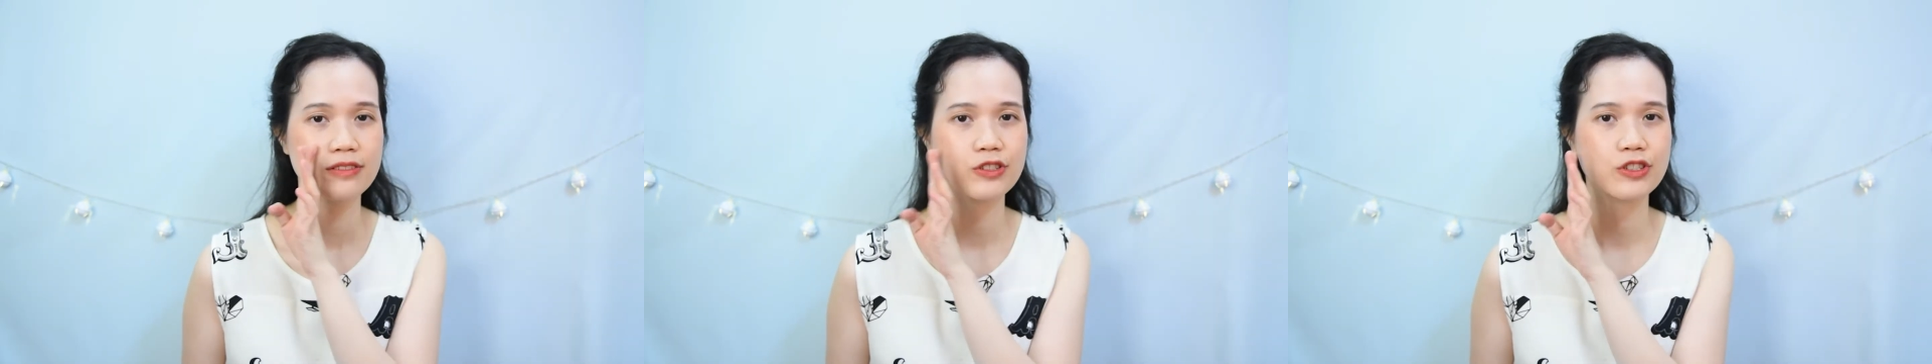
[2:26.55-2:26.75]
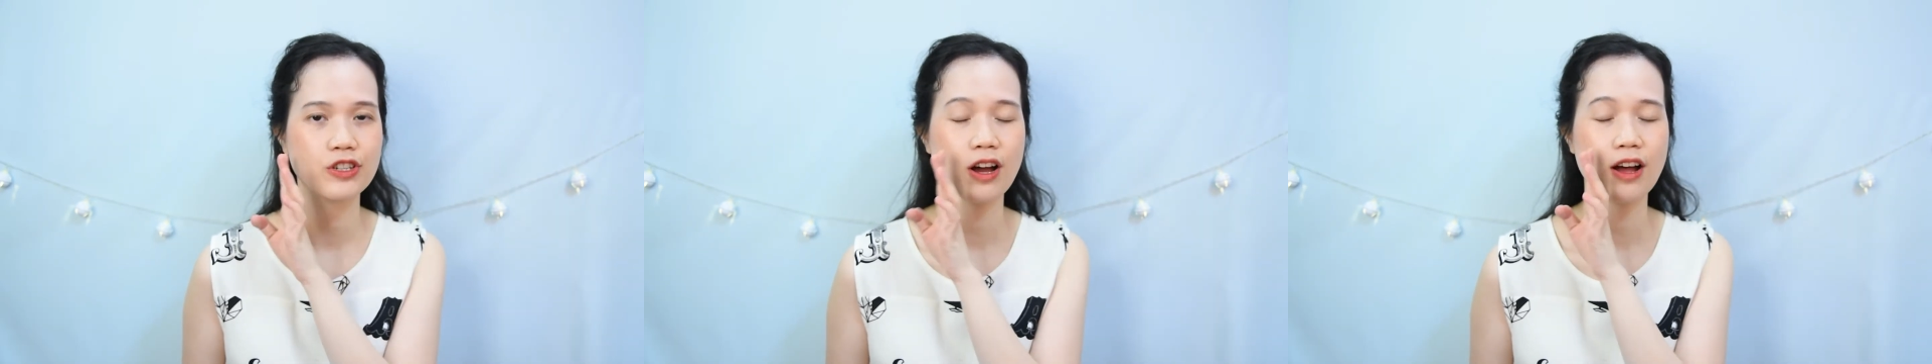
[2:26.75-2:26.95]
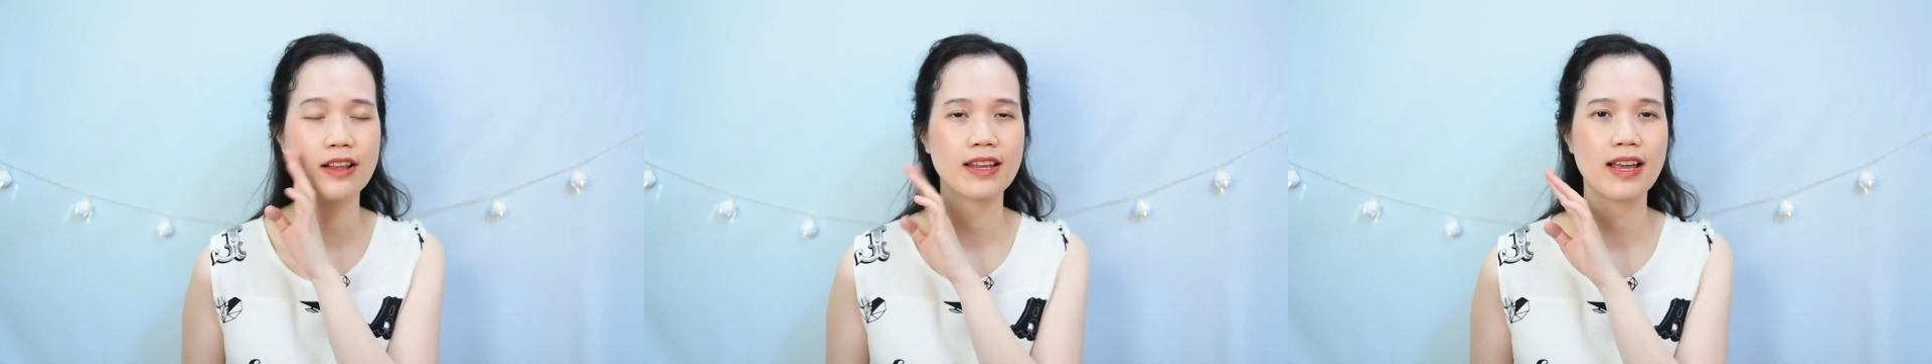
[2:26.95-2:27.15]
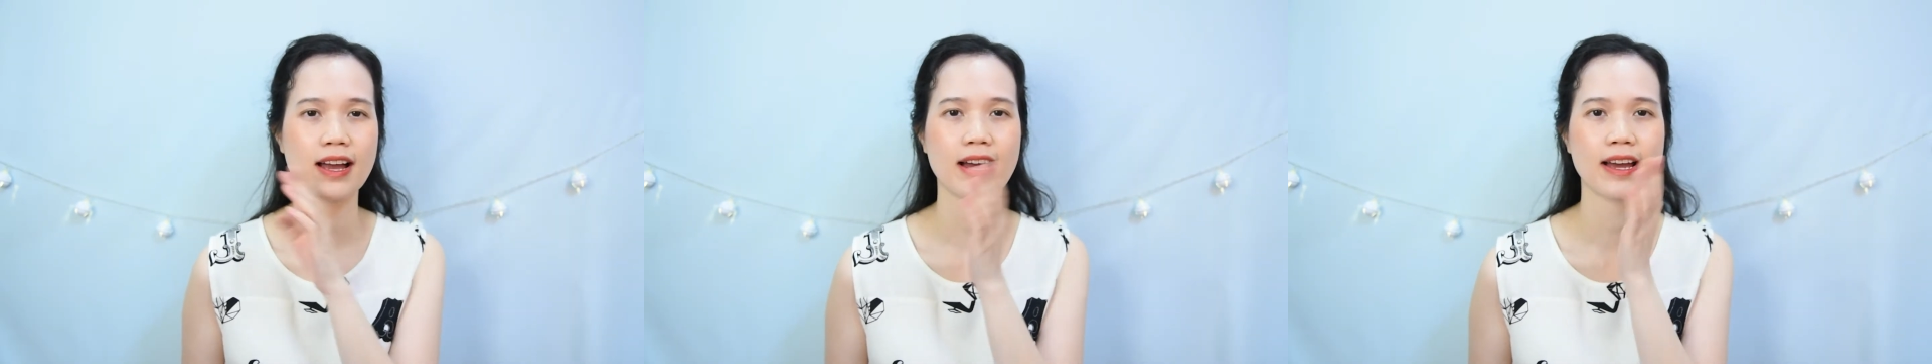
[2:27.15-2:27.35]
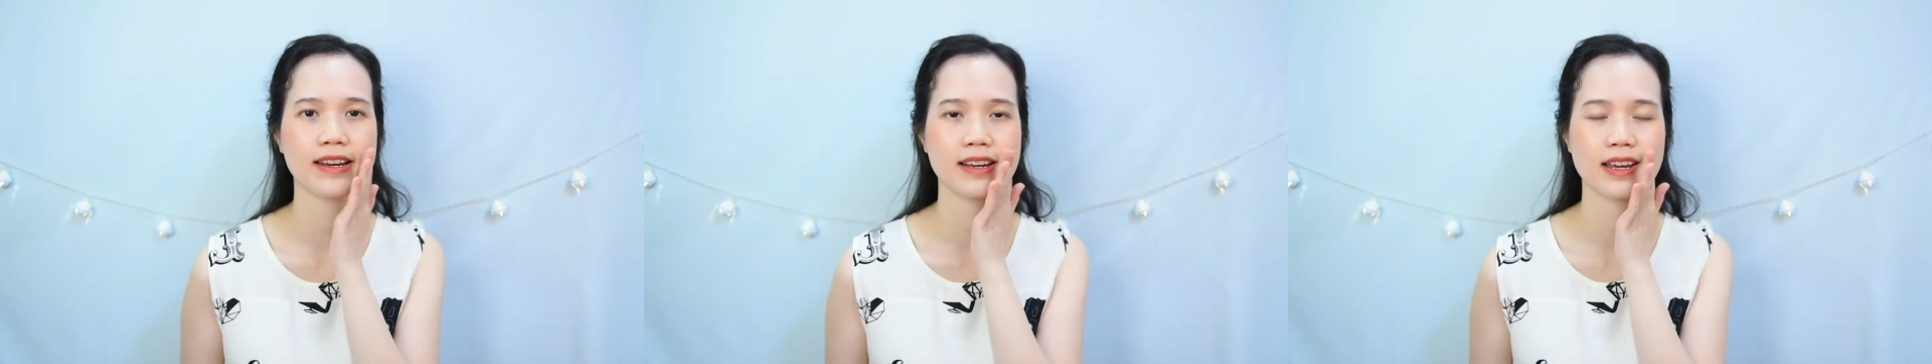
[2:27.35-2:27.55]

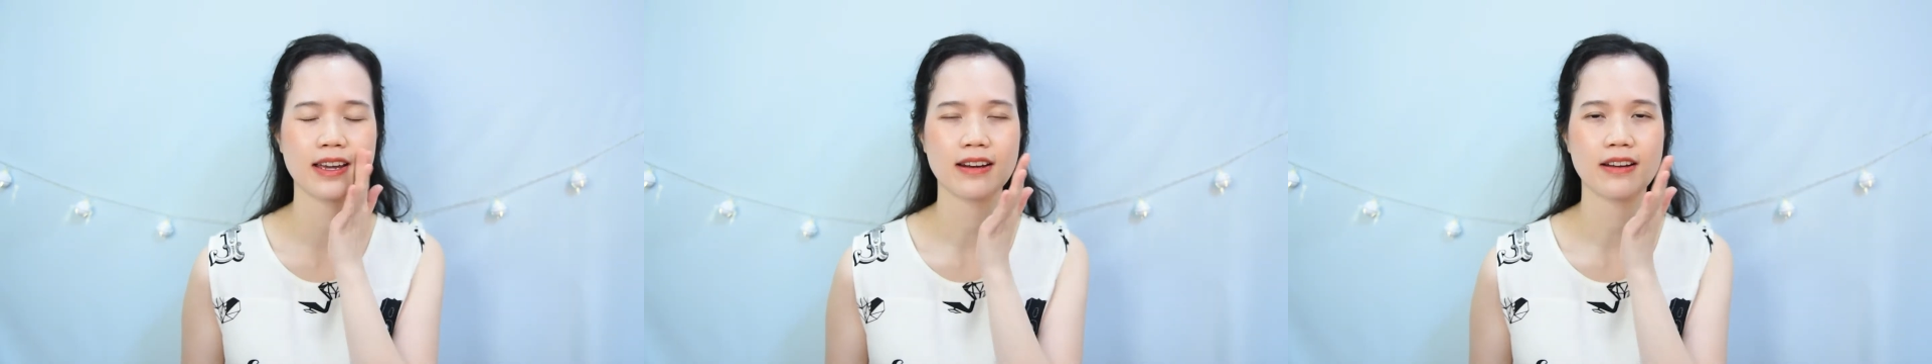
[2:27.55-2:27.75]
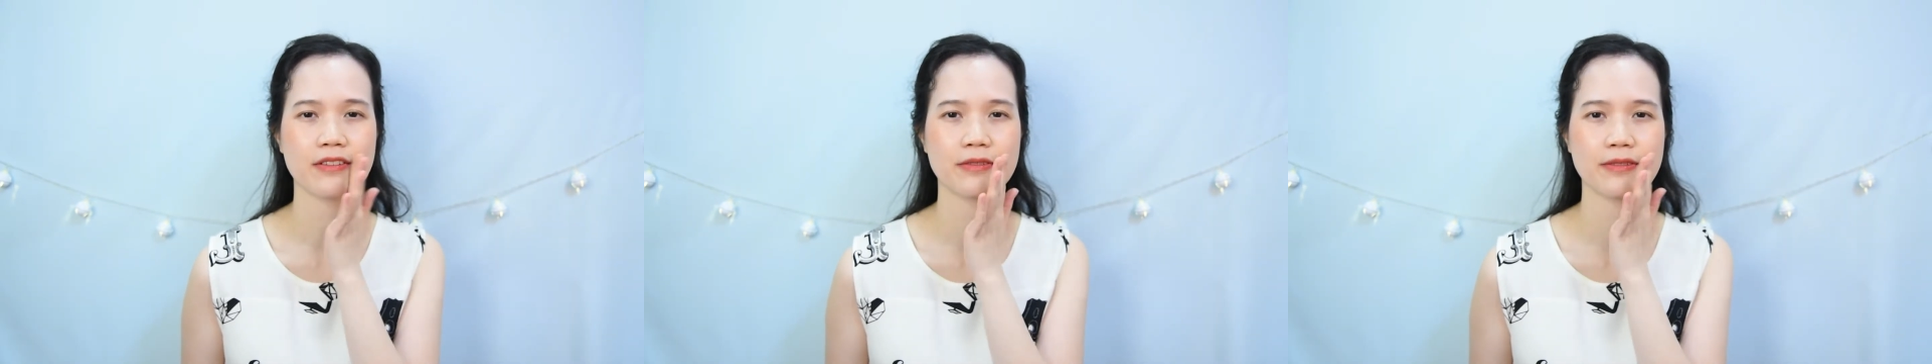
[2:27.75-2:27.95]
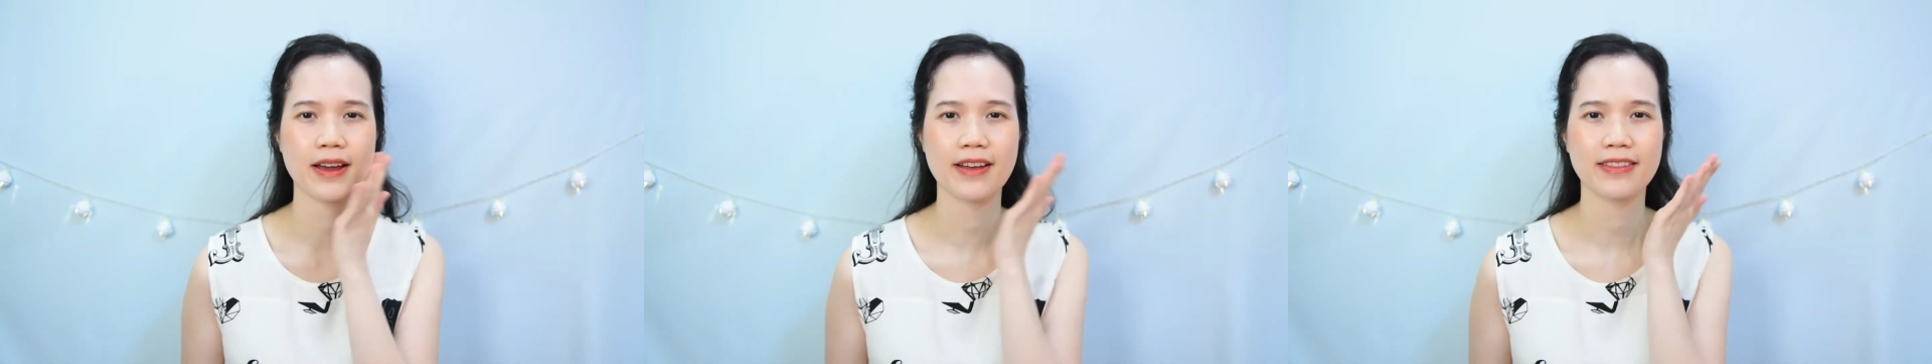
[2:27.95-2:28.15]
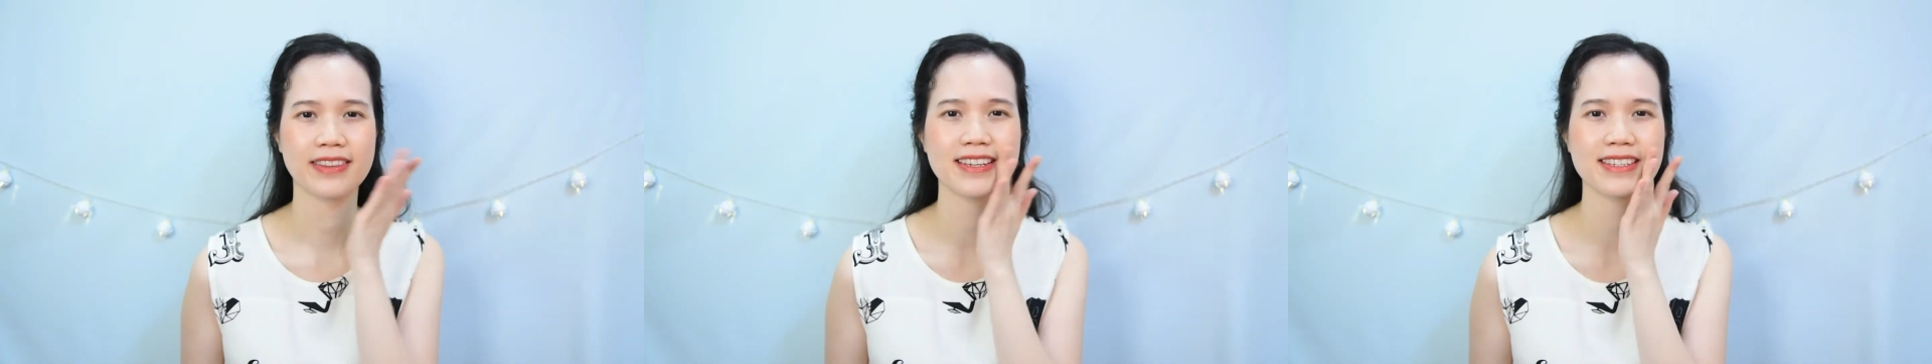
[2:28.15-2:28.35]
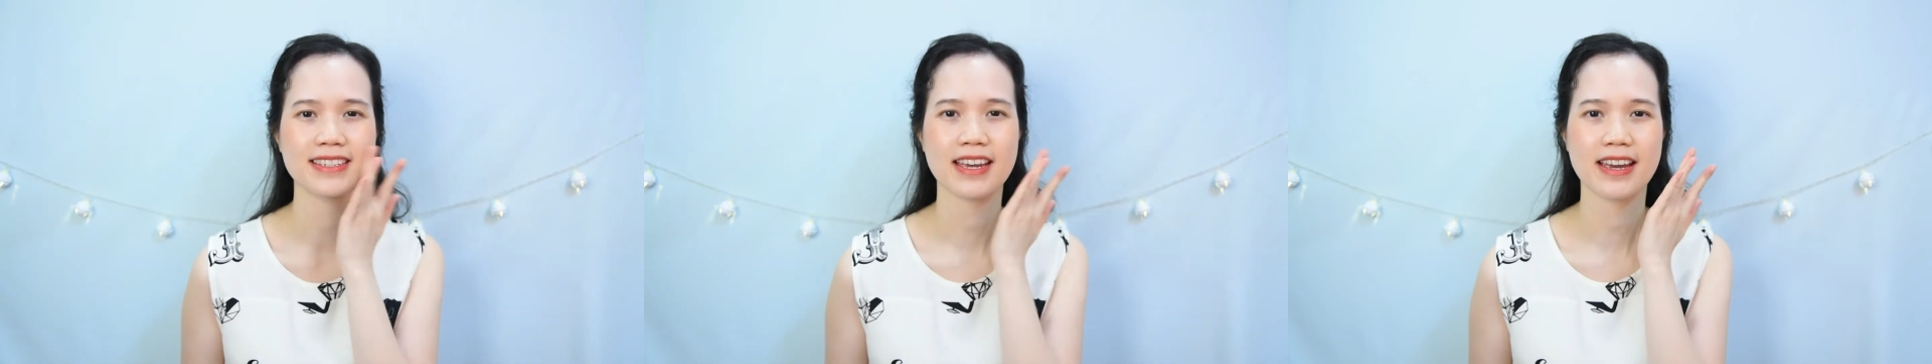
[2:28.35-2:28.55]
jawline and around
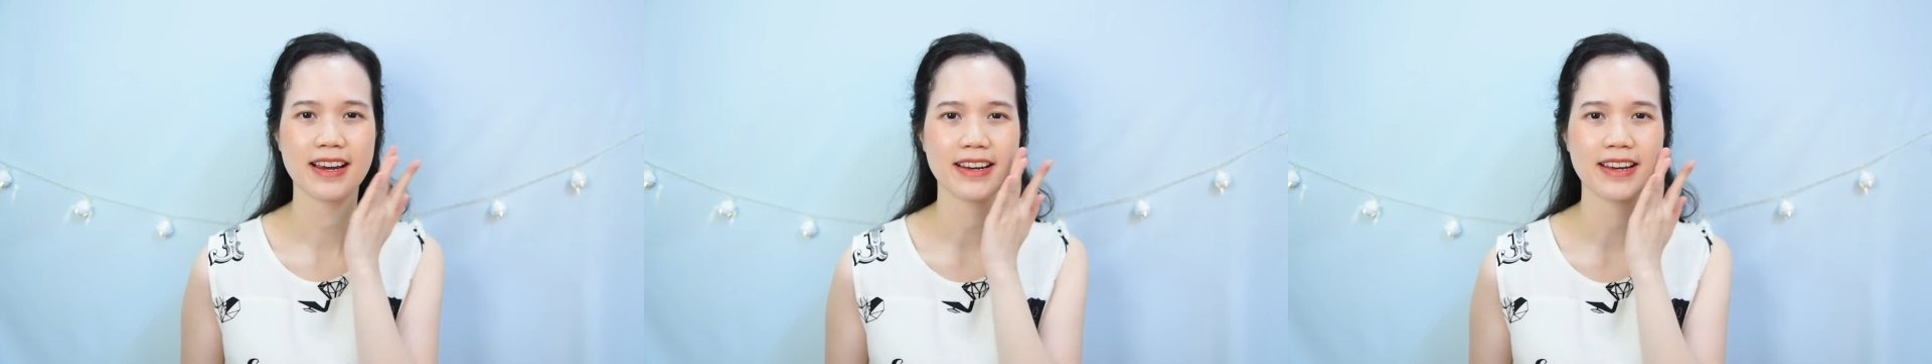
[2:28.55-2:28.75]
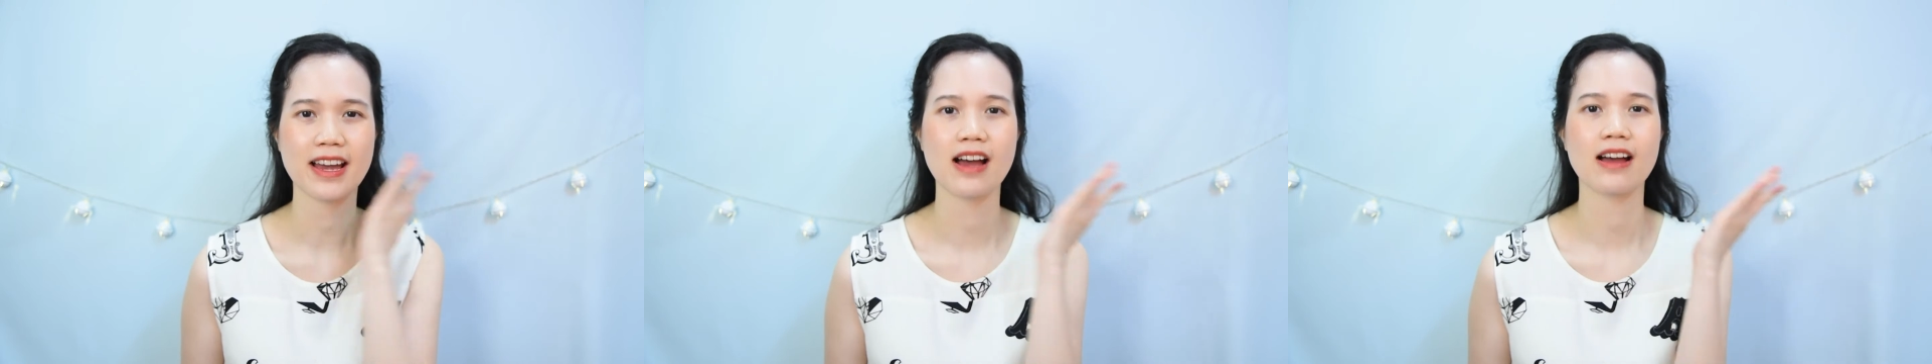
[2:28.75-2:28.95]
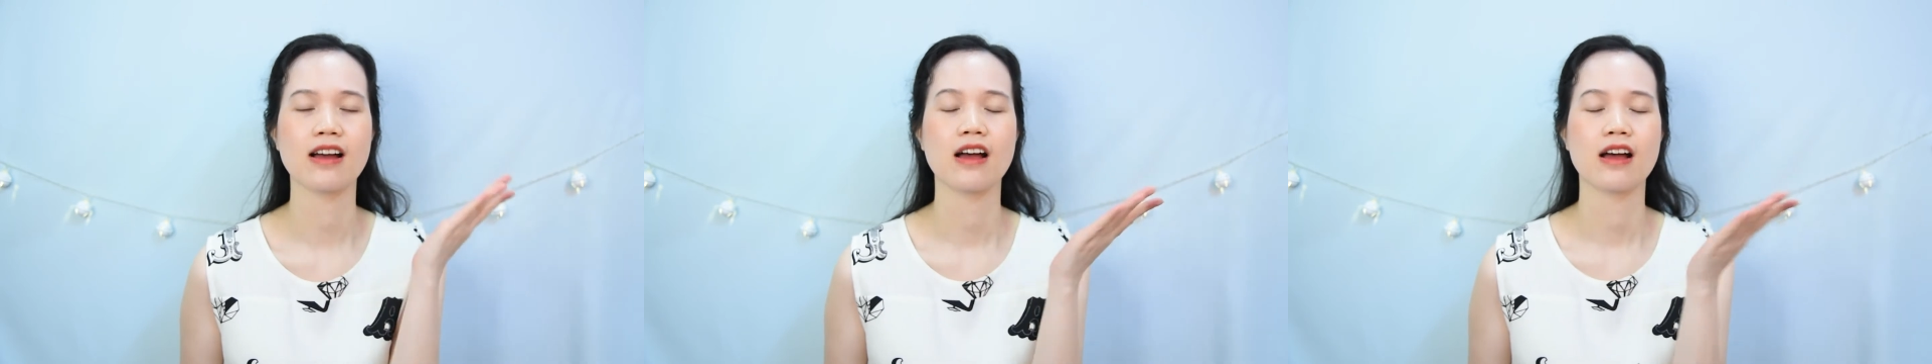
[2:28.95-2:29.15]
this area.